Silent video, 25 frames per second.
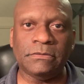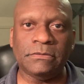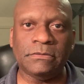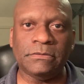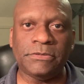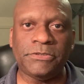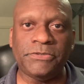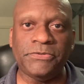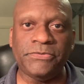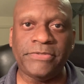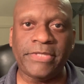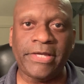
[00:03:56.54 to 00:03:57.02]

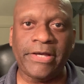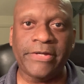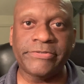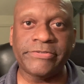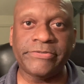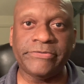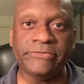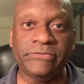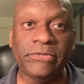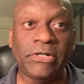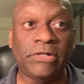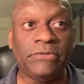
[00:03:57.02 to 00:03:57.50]

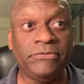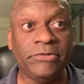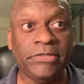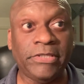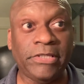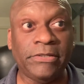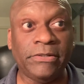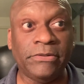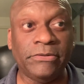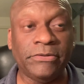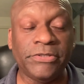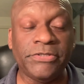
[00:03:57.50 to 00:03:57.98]
2000, well,
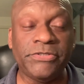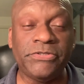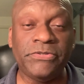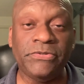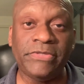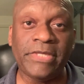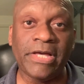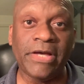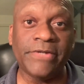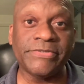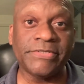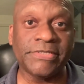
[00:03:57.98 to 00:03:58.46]
really early
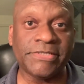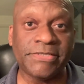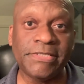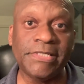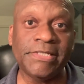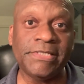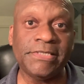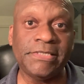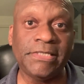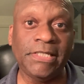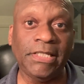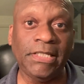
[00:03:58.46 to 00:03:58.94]

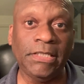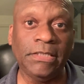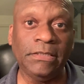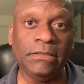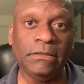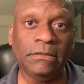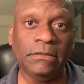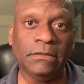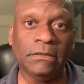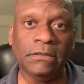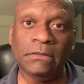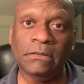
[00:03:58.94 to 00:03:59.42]
2016,
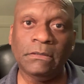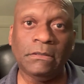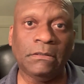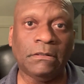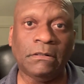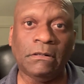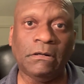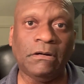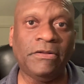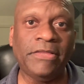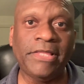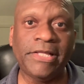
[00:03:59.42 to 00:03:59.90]

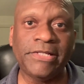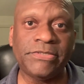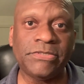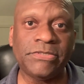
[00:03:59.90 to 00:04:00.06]
all that